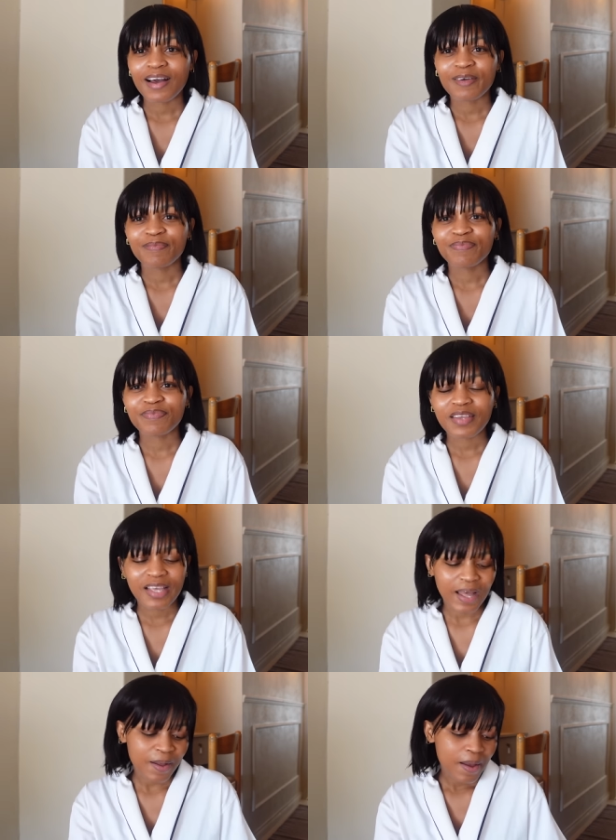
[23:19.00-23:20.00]
Um,
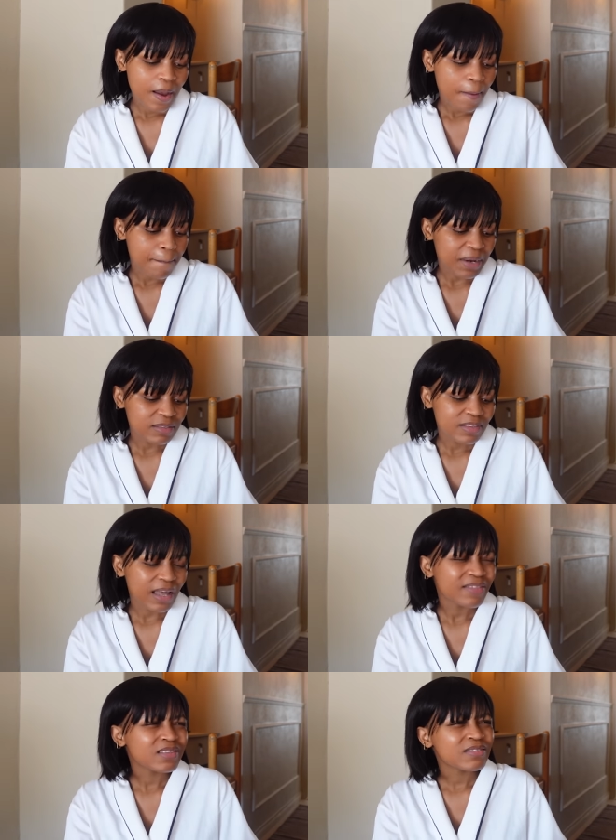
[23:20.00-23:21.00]
yeah, but
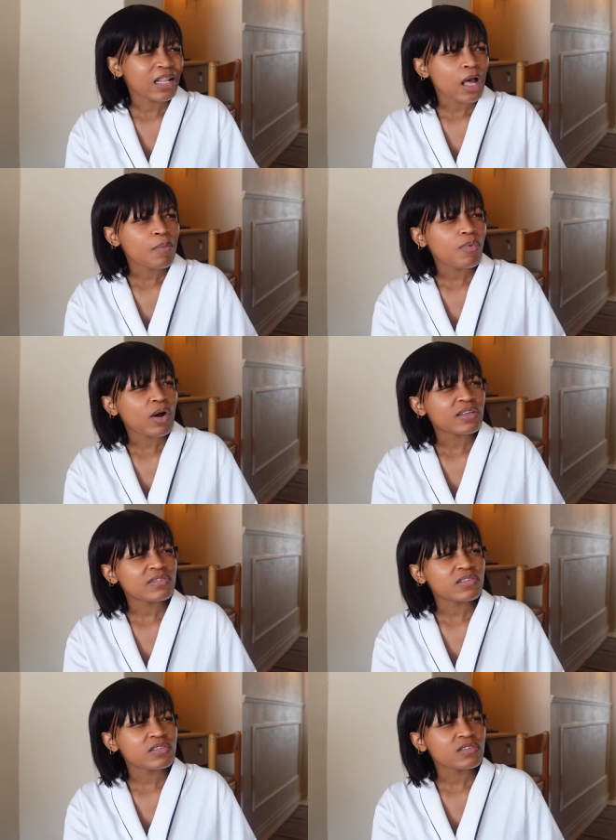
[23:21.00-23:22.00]
yeah, this slab
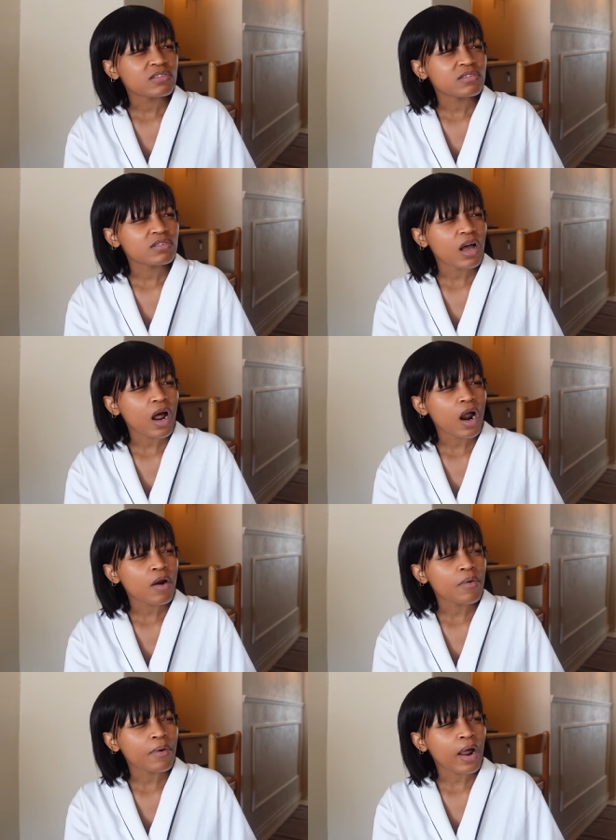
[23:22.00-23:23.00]
was
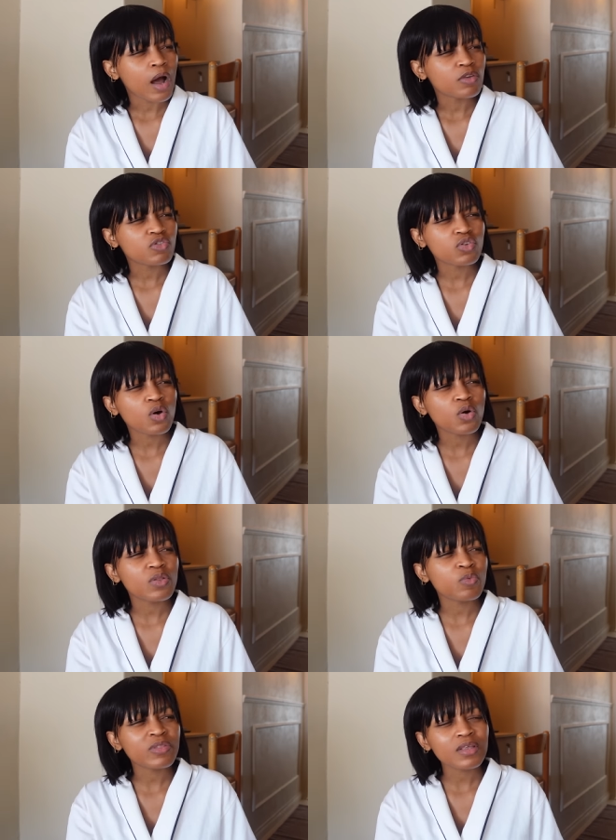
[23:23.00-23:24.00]
around
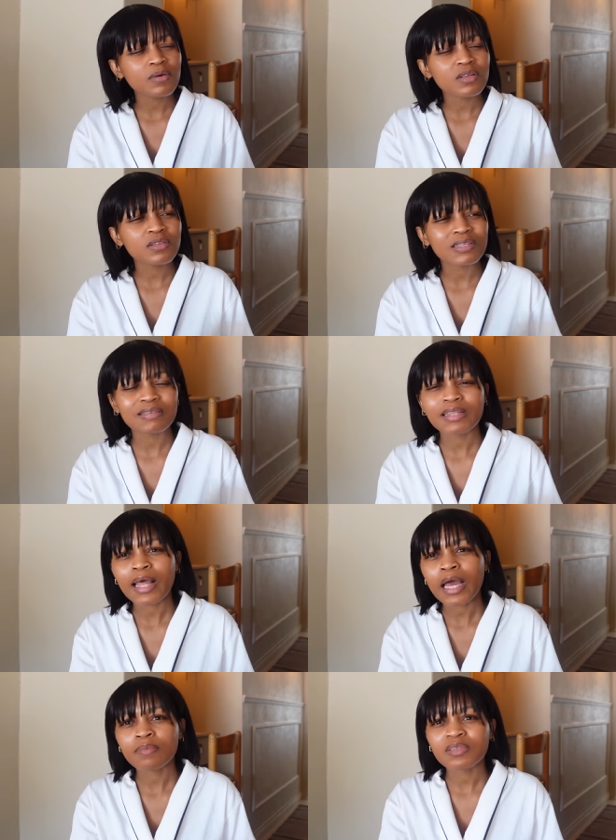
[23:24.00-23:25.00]
so with the the
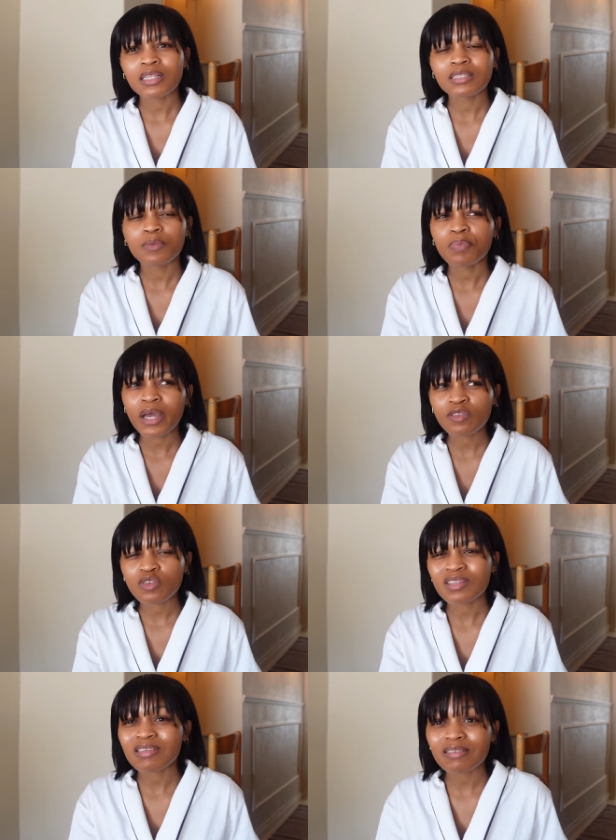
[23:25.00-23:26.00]
slabs it depends
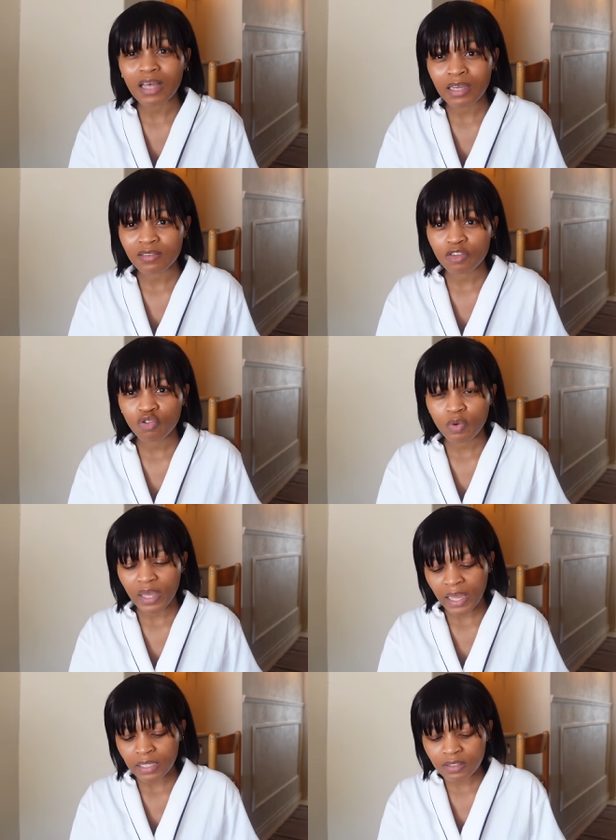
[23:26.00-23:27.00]
on the size that you
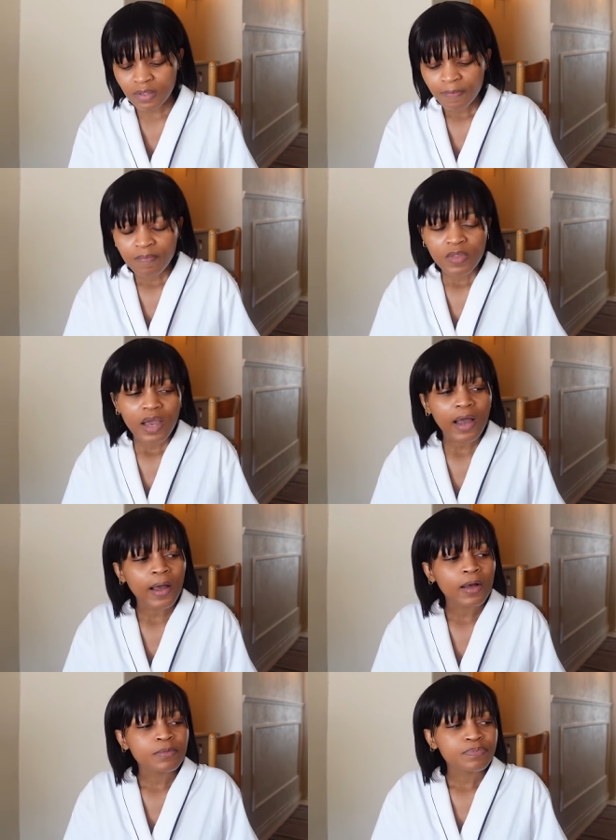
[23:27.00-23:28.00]
get
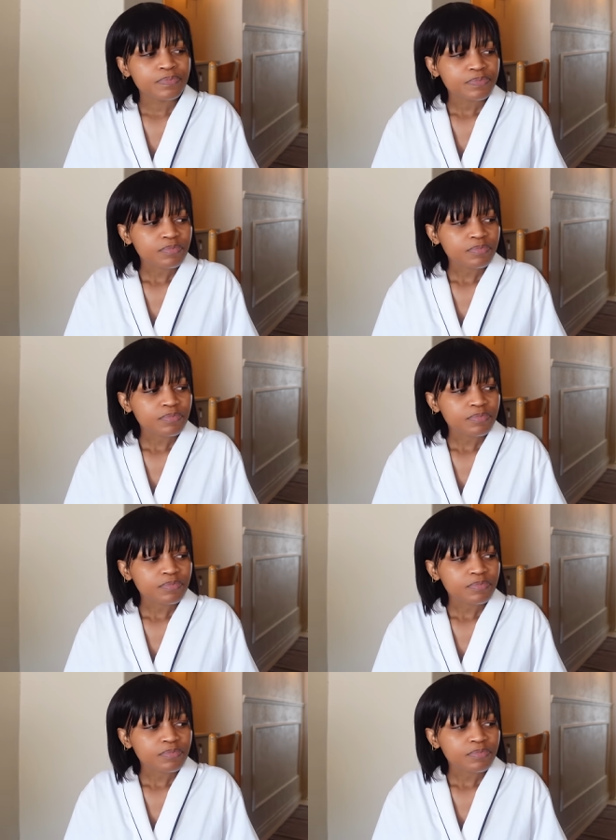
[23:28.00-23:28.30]
um,